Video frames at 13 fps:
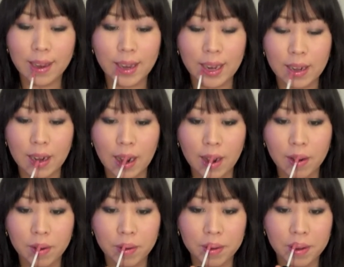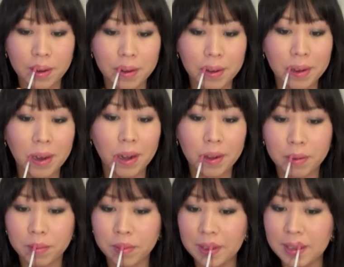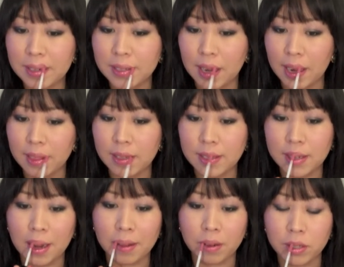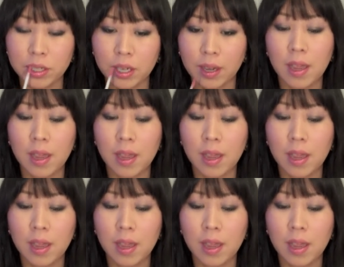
And really designed this color to